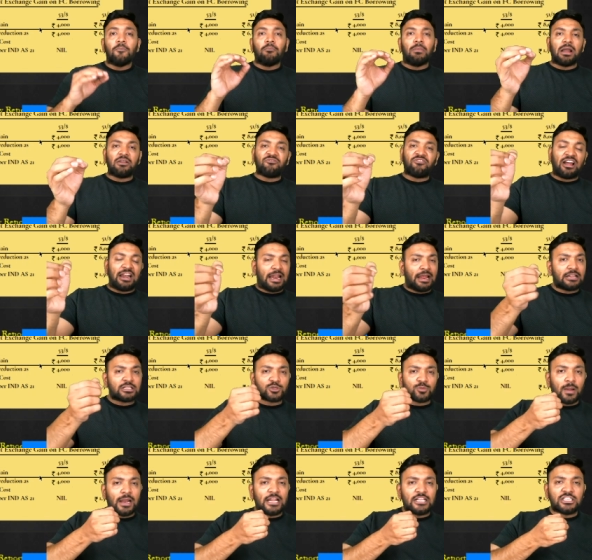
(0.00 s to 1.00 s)
My
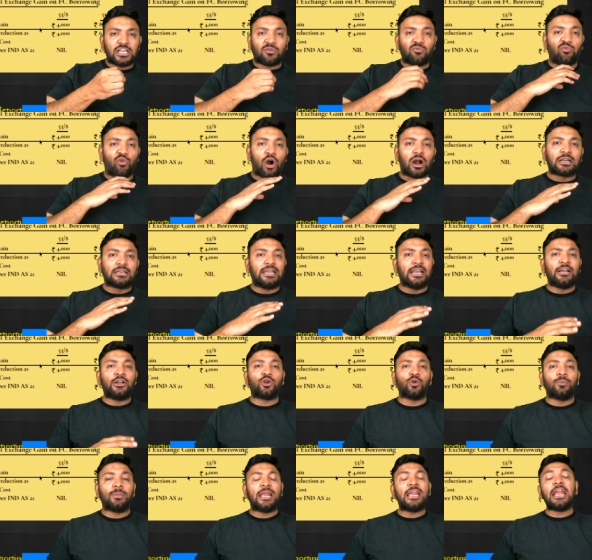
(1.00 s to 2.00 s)
finance manager walked
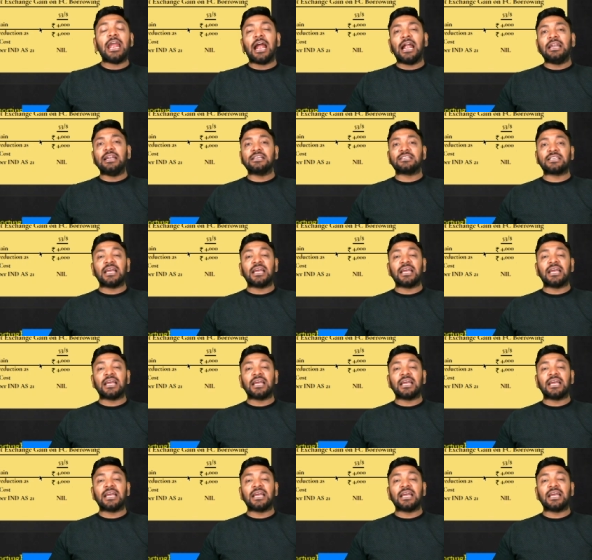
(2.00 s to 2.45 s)
in to me and he